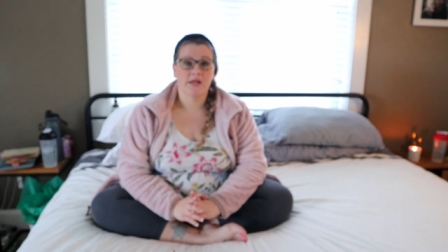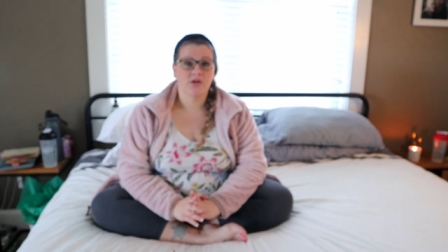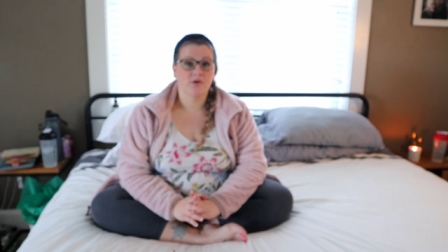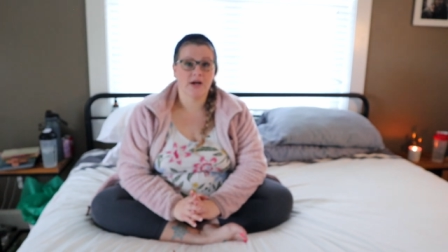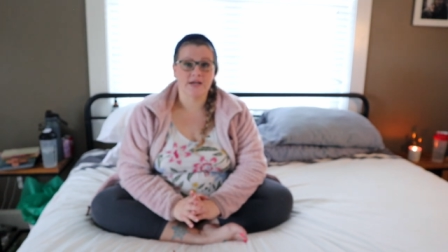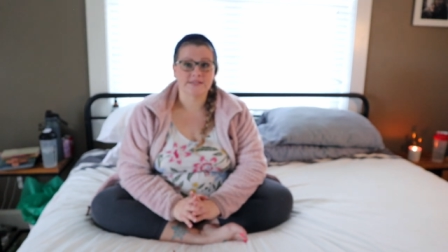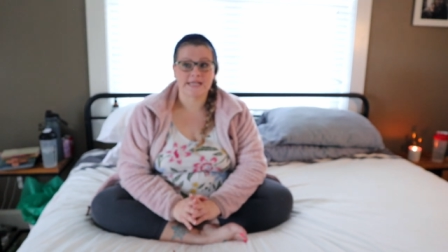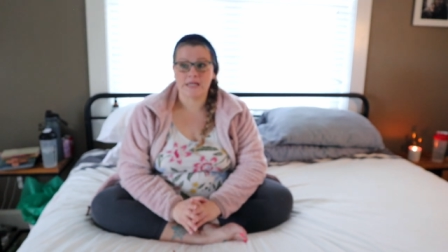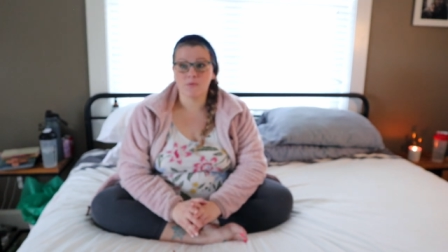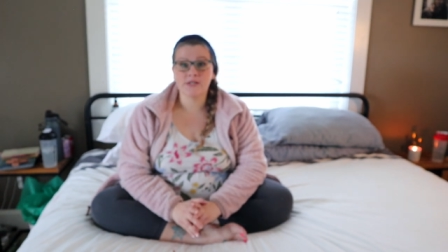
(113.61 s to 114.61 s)
you guys,
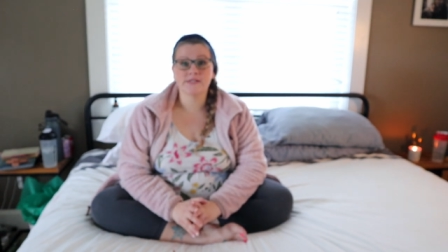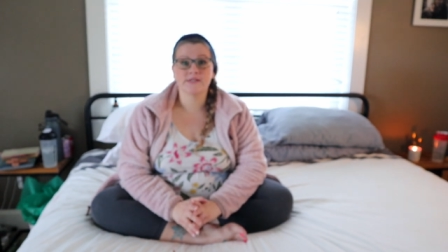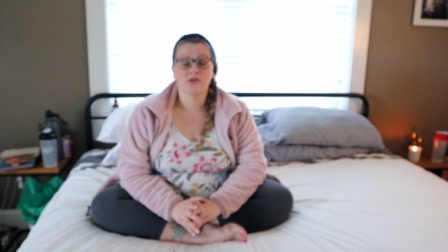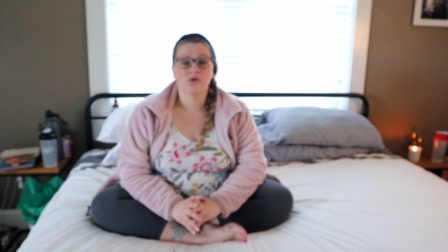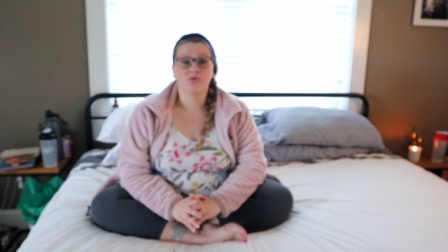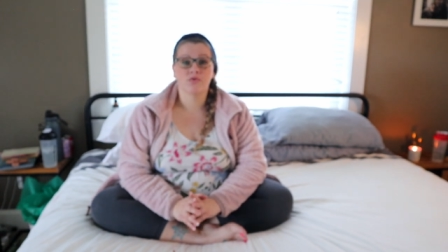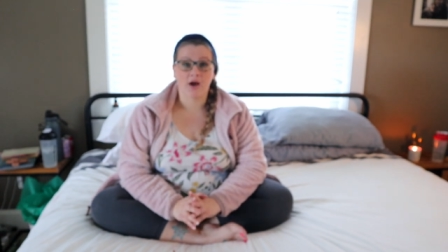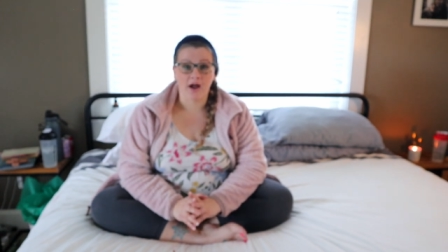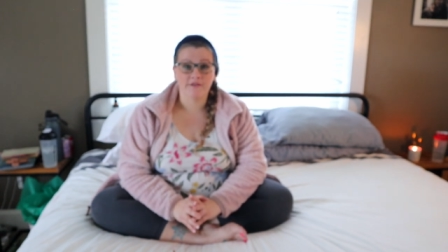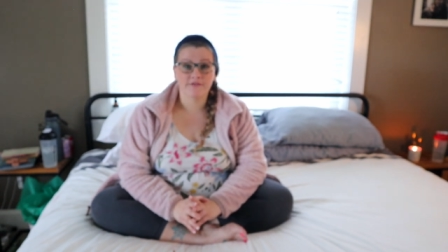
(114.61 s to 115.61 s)
it was
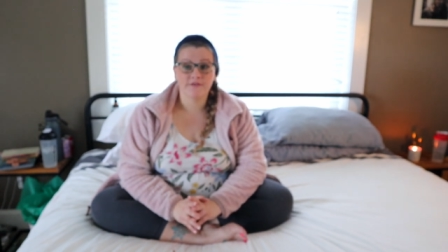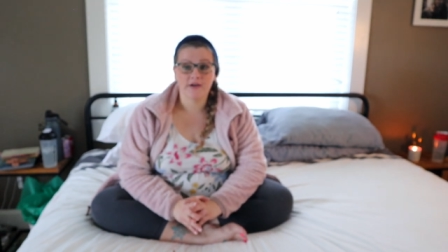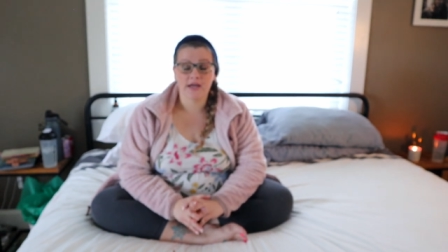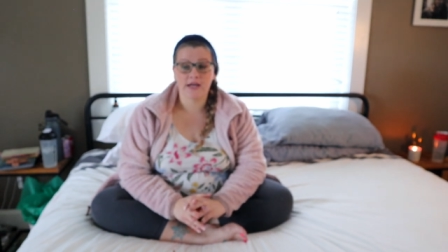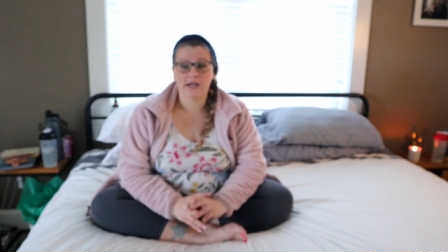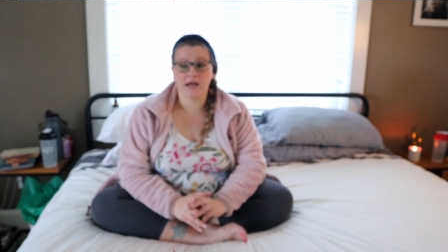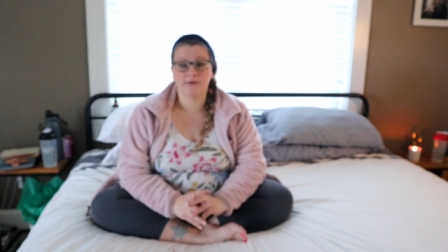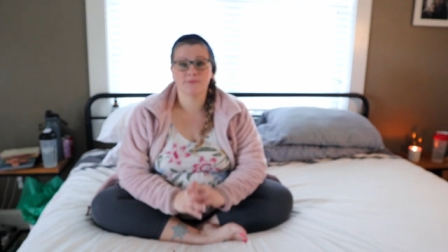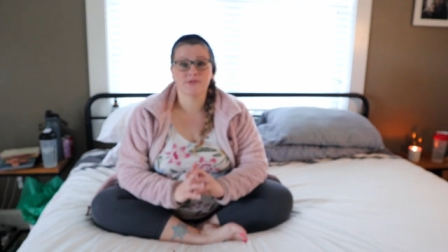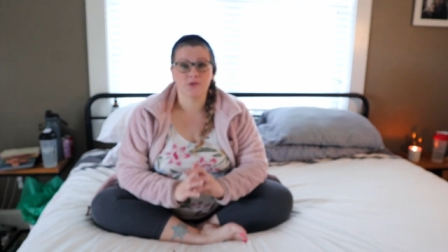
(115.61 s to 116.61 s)
rough, and I
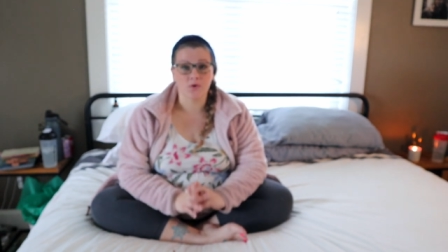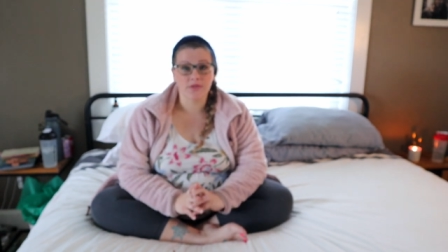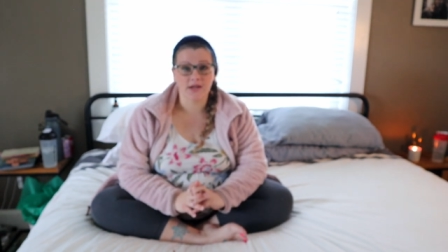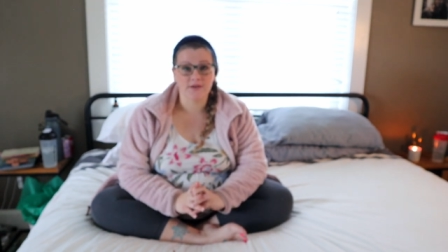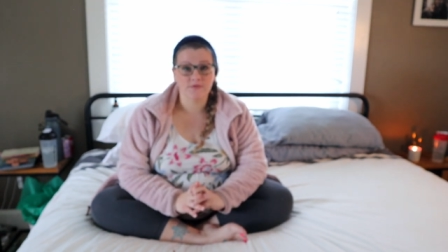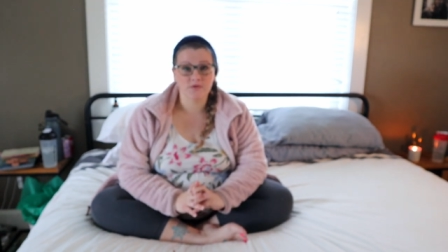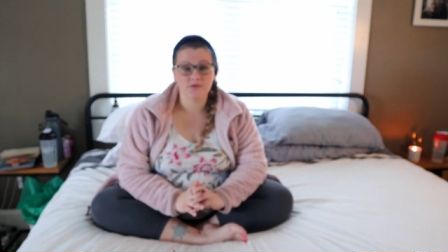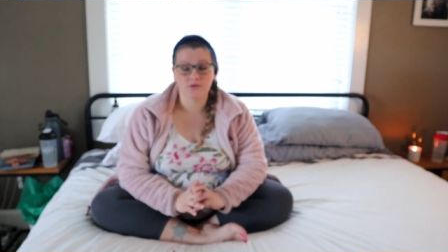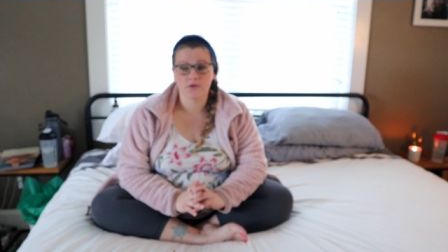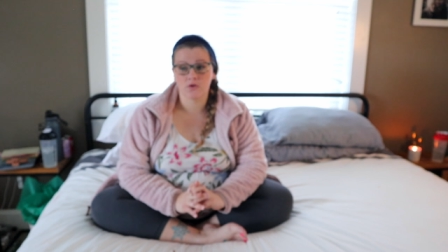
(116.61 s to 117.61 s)
am so thankful
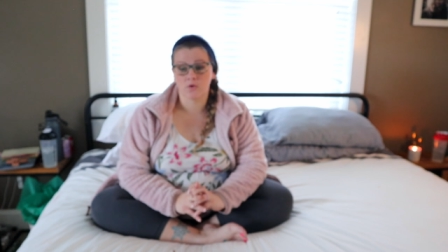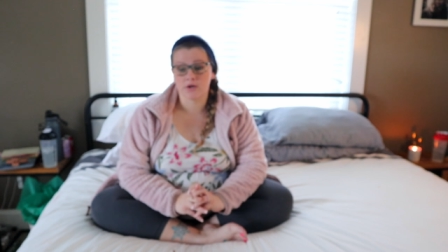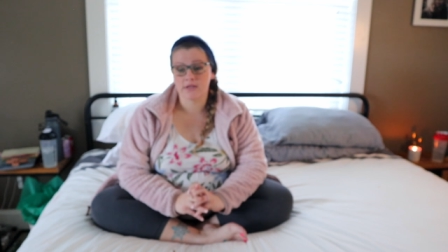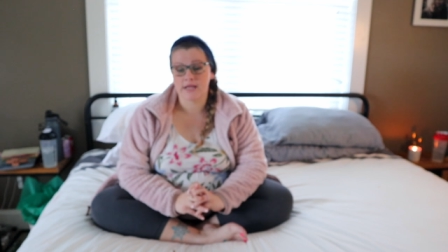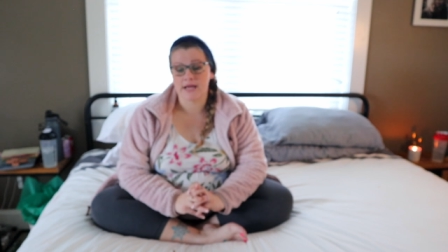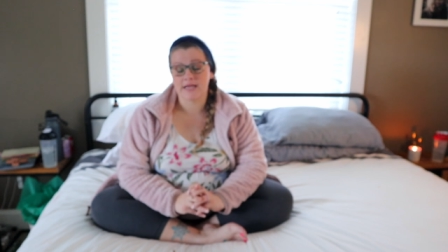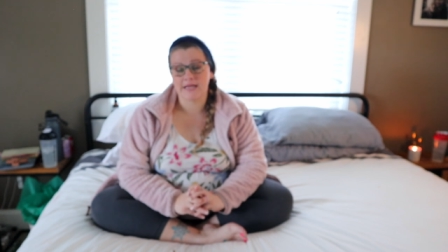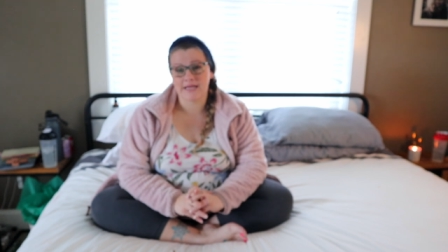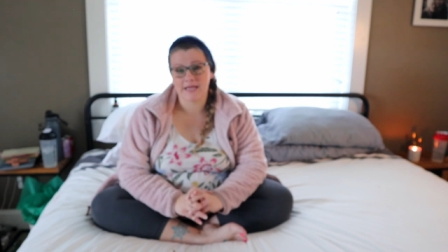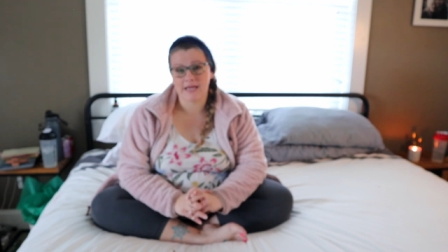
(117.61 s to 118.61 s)
to the Lord that
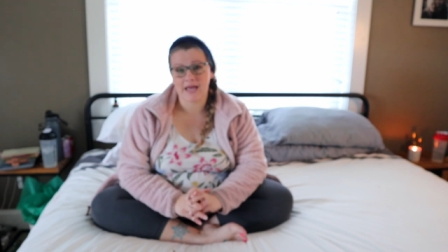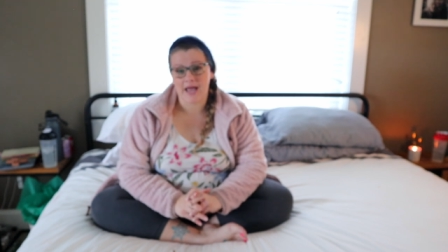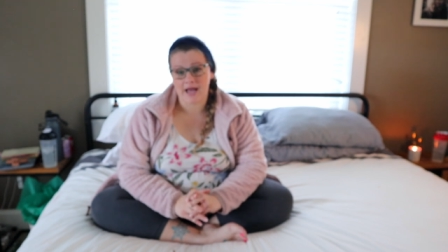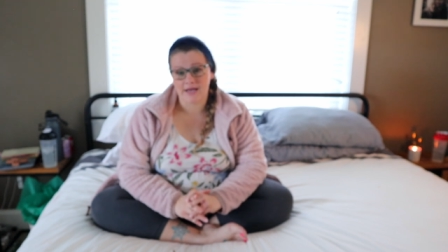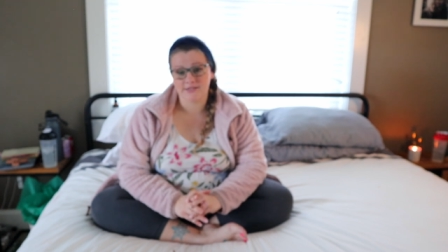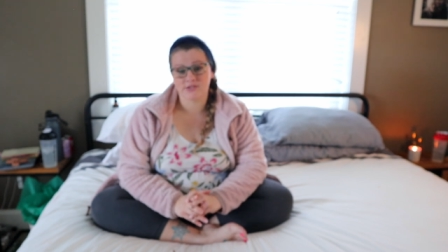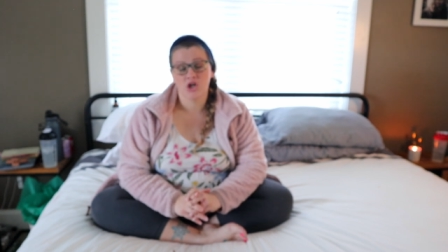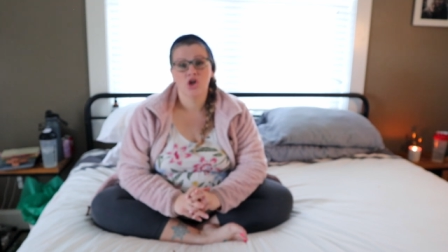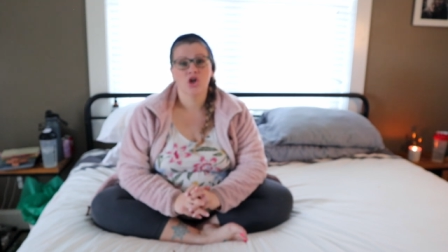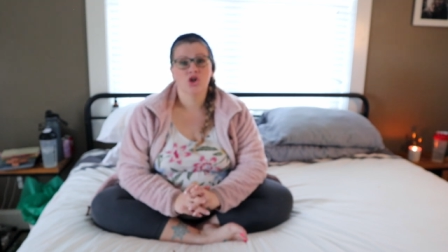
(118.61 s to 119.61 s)
He has
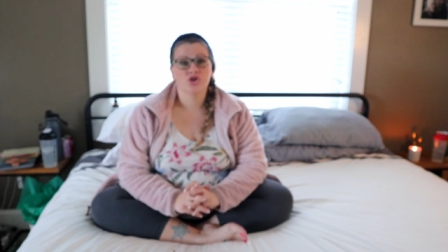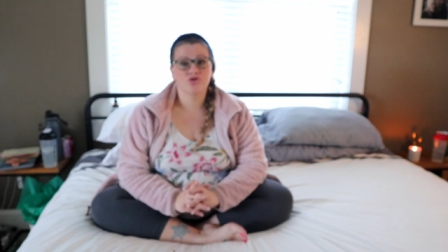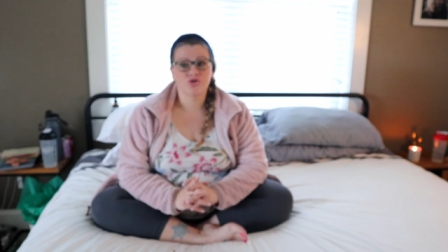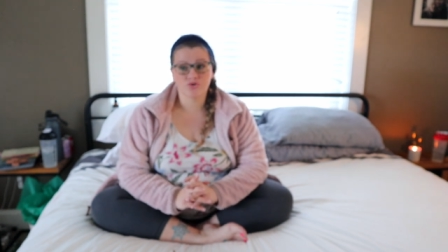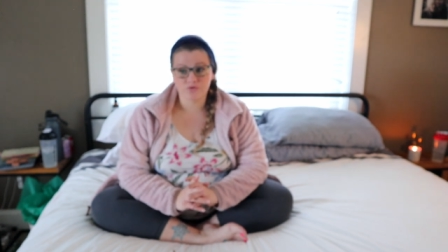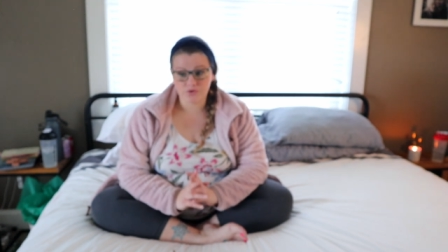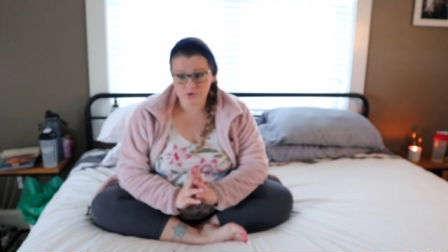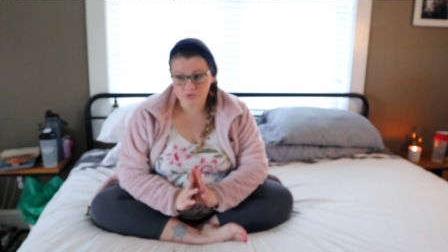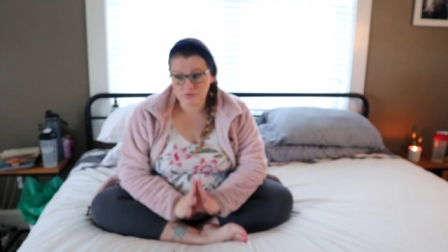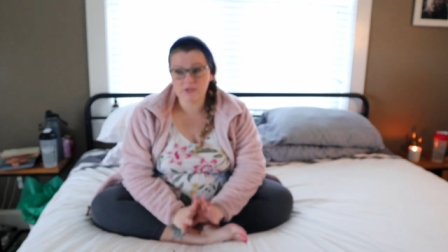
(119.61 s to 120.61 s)

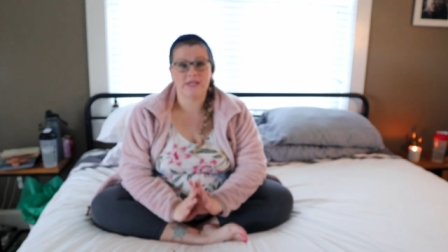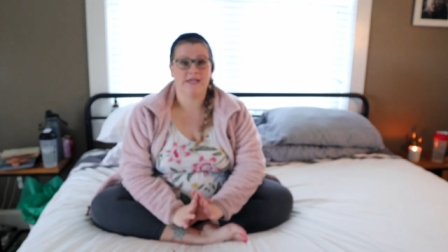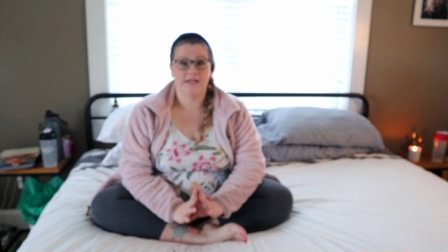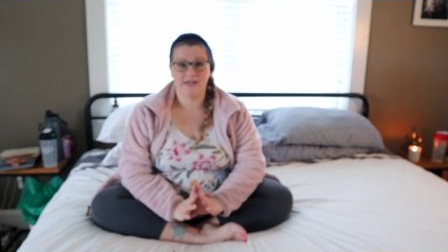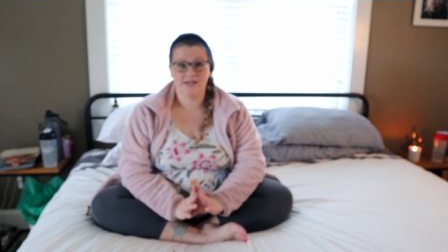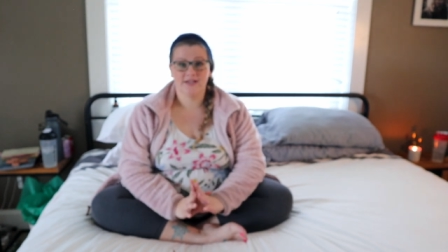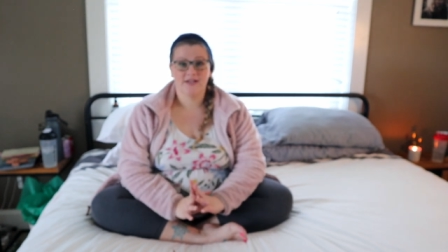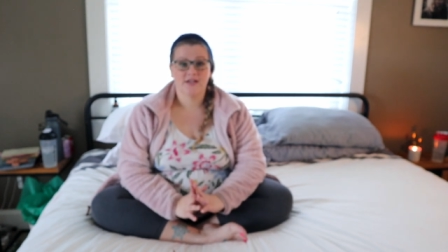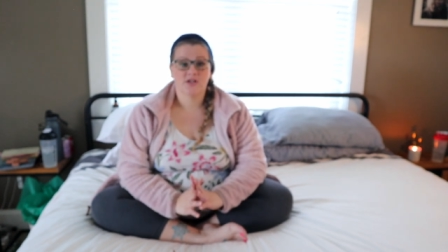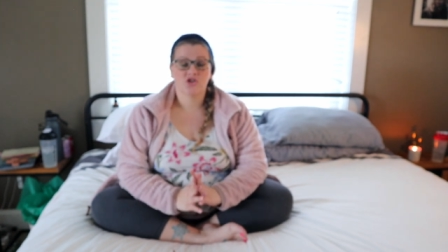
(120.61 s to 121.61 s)
truly
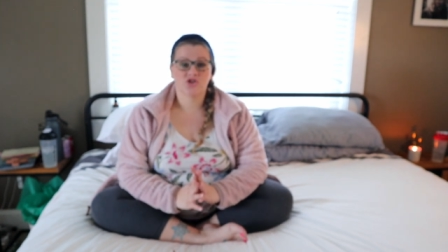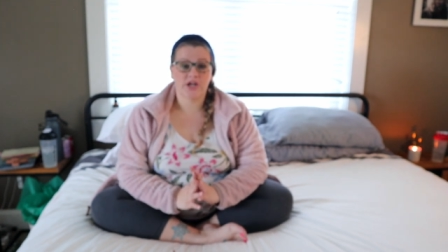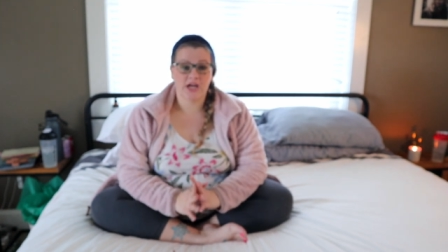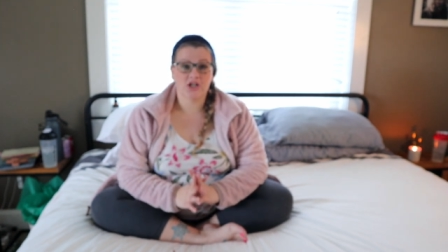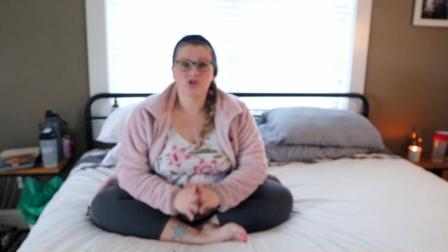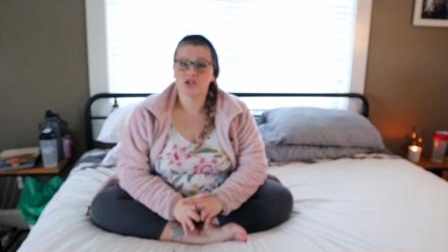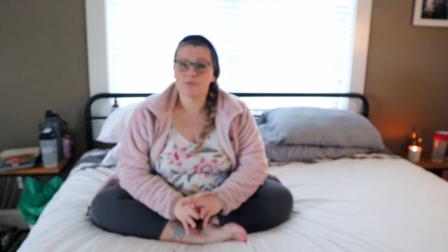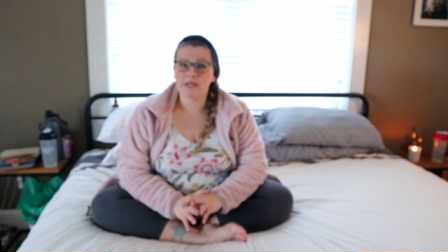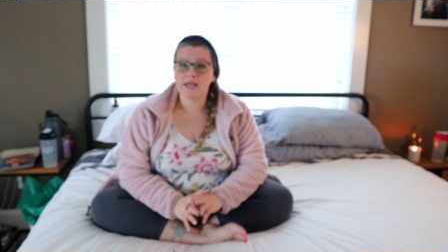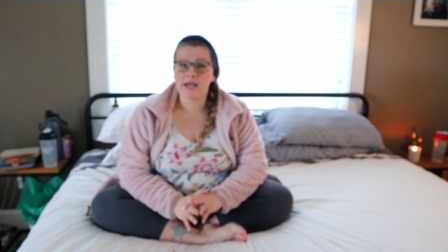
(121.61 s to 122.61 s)
changed
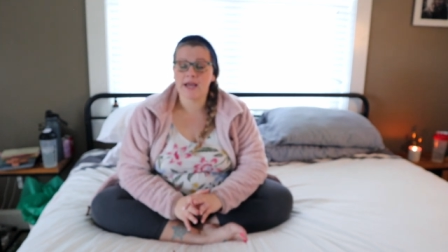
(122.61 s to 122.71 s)
me